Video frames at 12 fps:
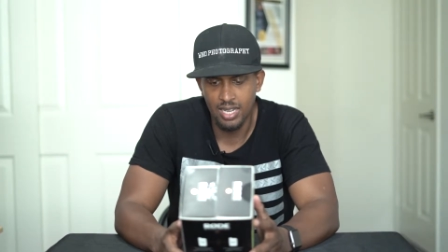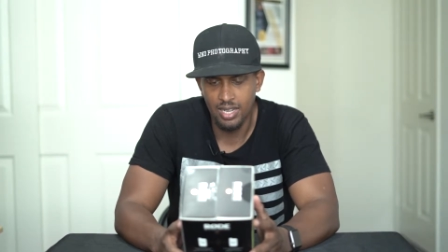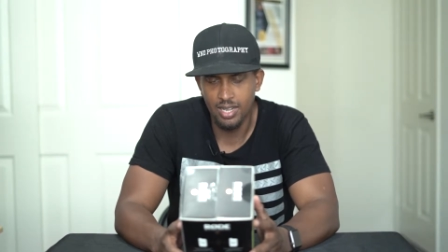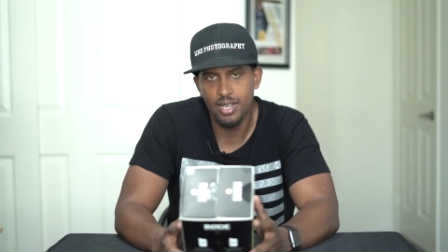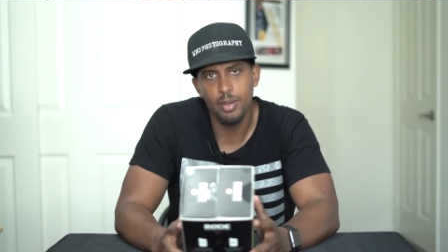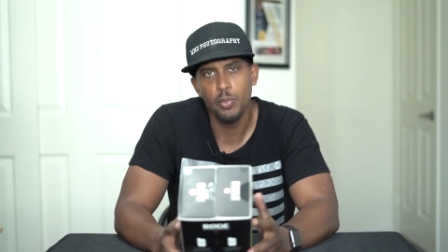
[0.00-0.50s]

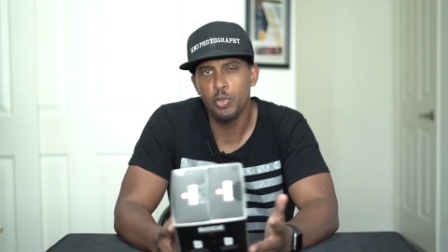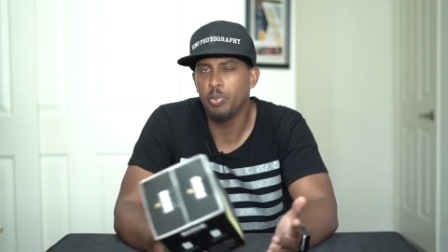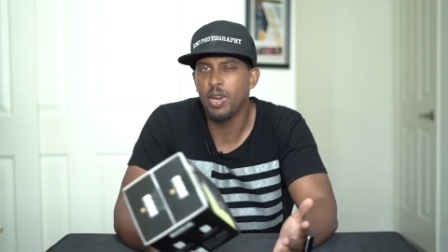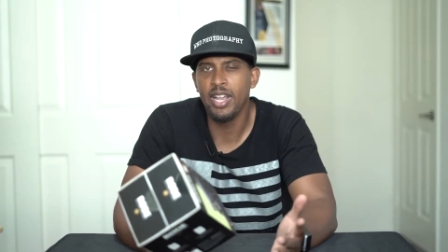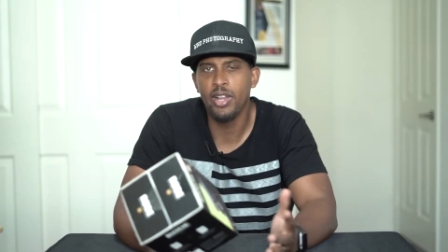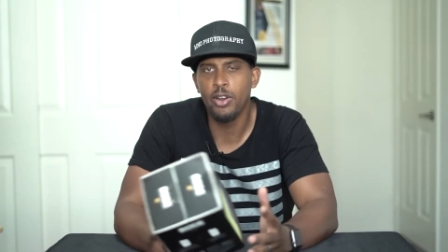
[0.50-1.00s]
um, you
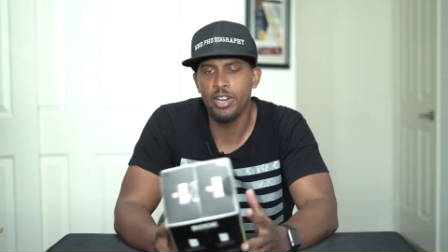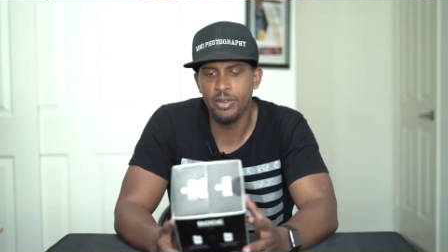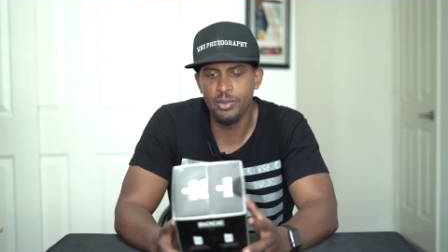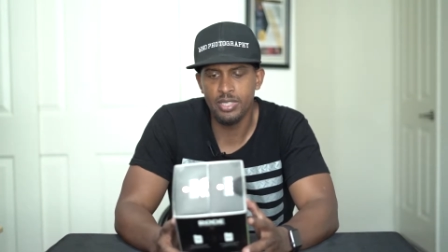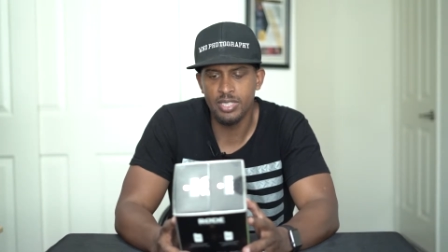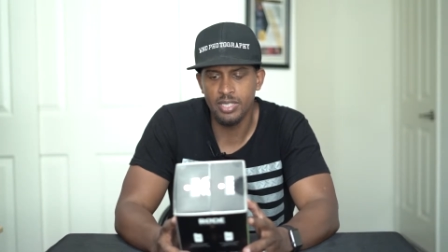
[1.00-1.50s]
probably already
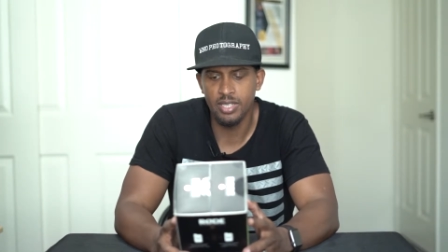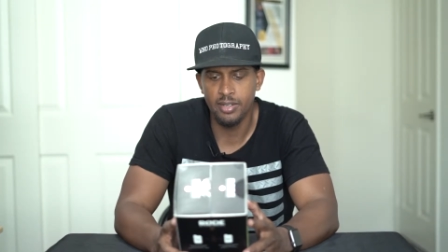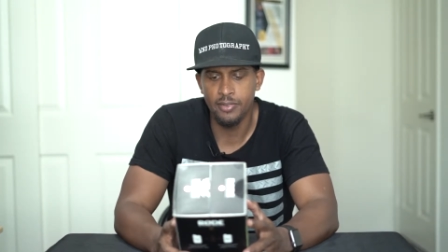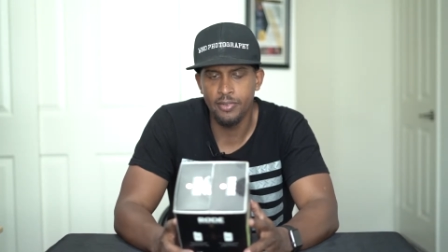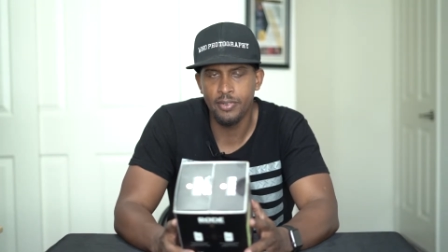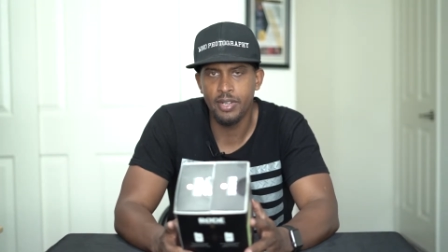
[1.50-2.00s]
know this
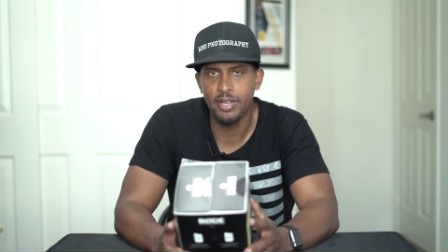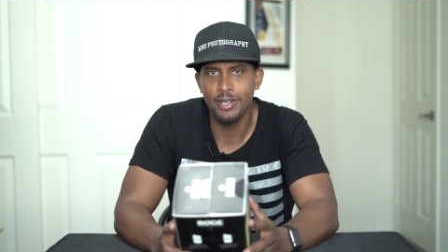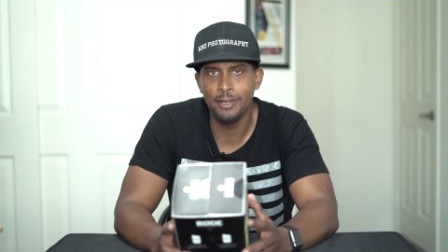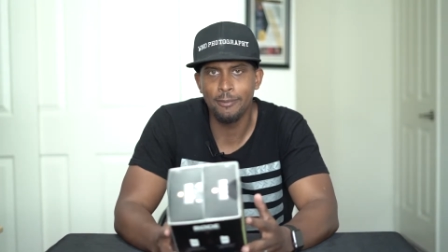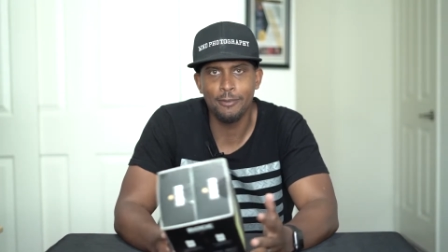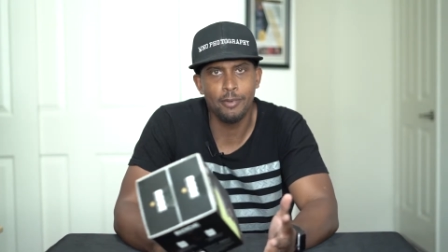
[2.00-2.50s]
stuff
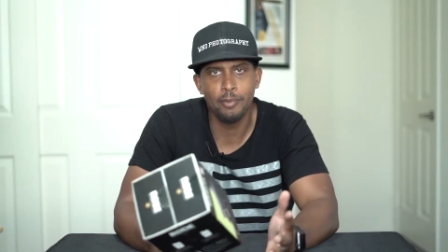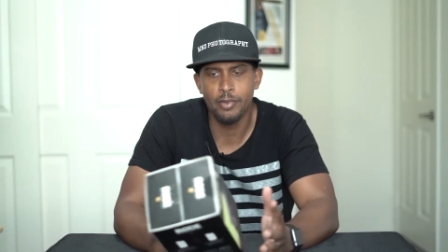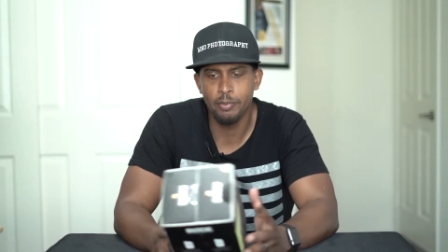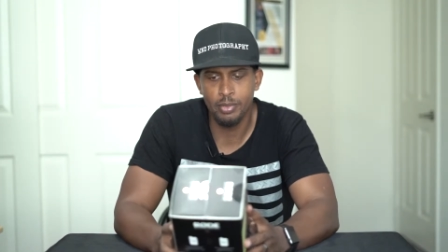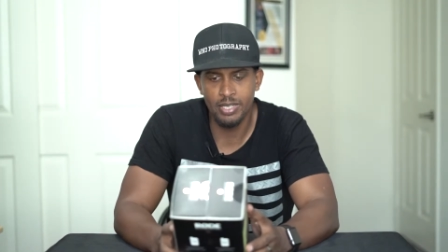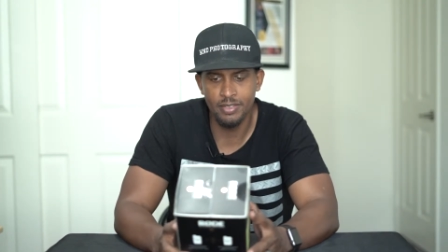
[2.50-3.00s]
um, from
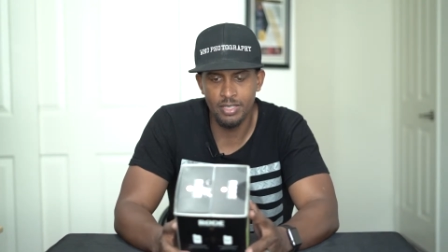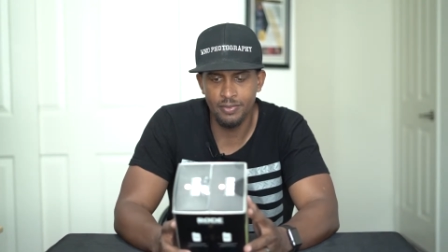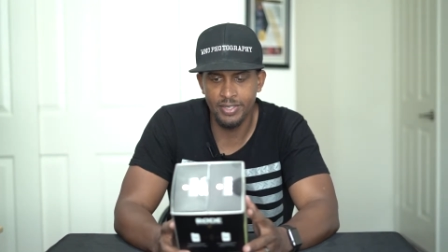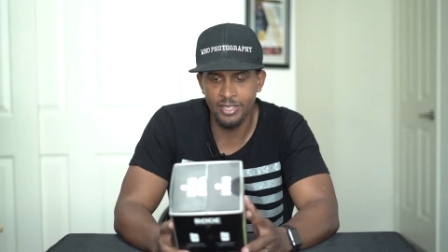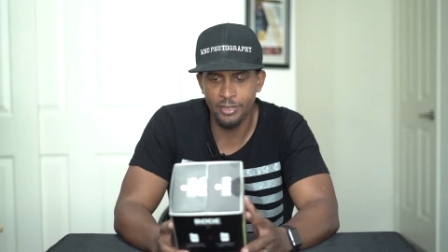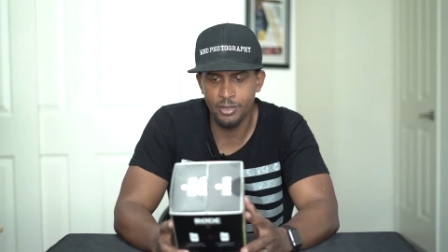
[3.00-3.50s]
previous
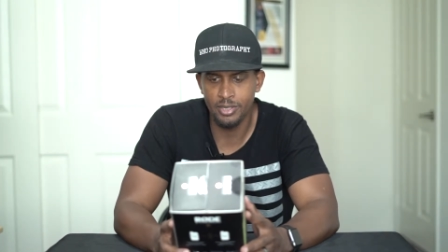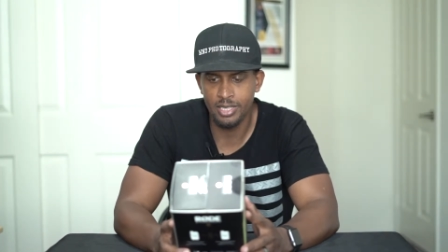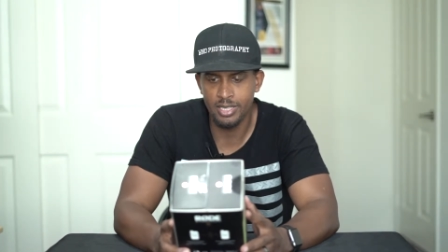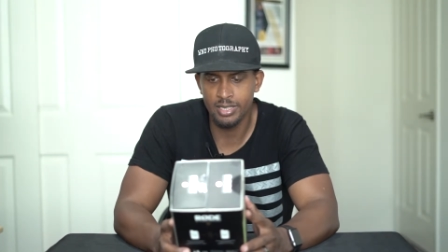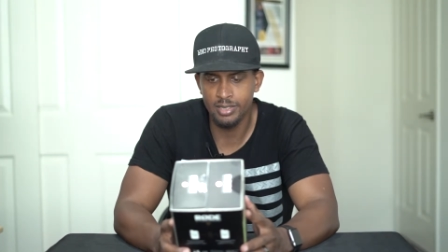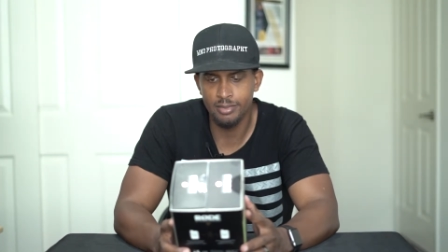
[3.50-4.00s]
videos
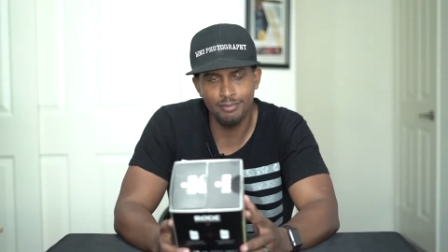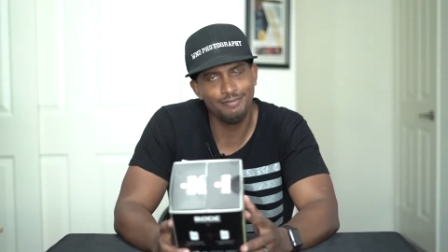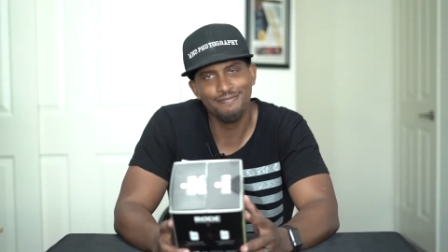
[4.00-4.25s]
because